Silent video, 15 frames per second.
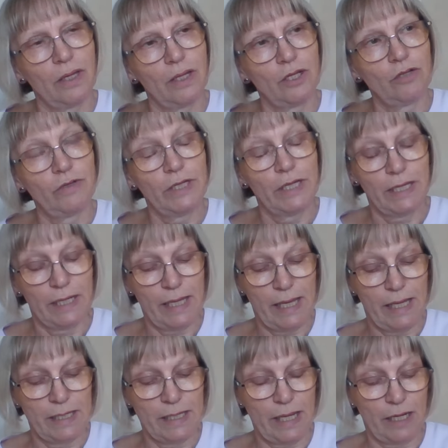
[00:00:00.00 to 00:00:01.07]
Lovely
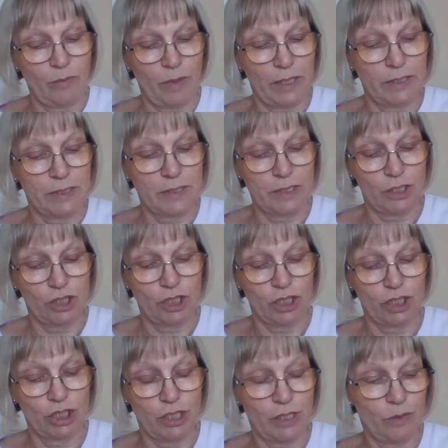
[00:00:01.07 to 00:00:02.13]
Elaine, Ellie Wallace Stitcher,
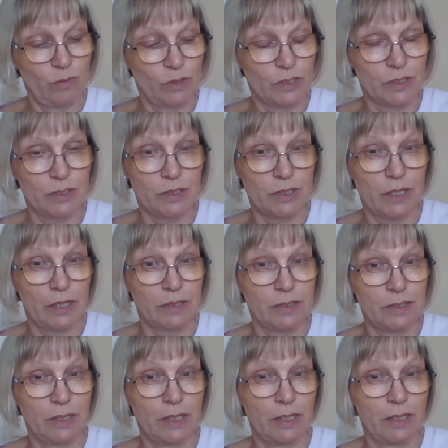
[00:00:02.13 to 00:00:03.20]
she was
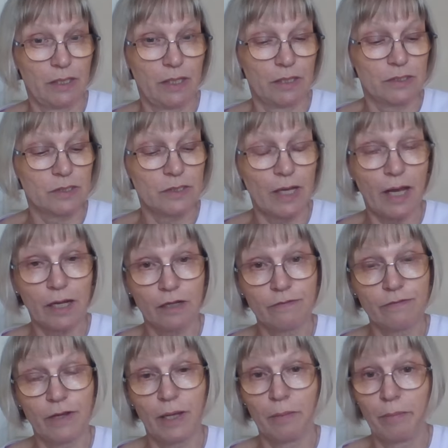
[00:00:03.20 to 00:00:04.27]
starting Saga
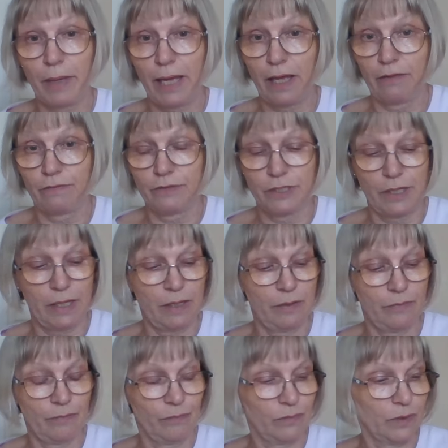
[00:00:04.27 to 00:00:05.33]
for her birthday,
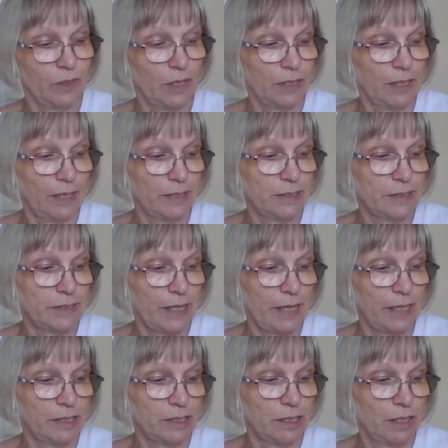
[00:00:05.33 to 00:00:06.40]
and I
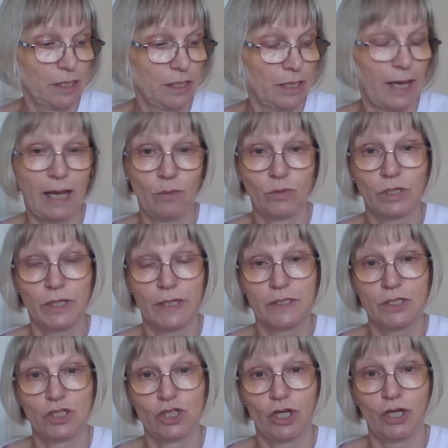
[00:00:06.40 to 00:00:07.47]
said I would like
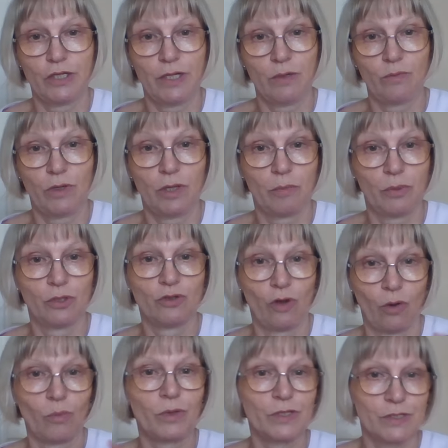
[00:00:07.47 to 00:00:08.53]
to join in with her, but
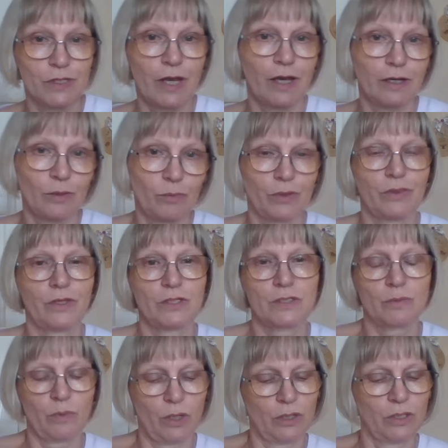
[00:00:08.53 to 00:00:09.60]
not with Saga, with
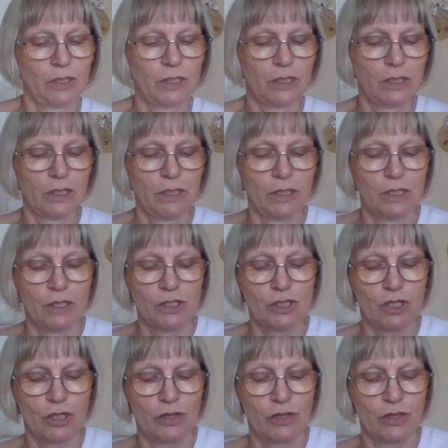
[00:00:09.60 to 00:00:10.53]
this one. So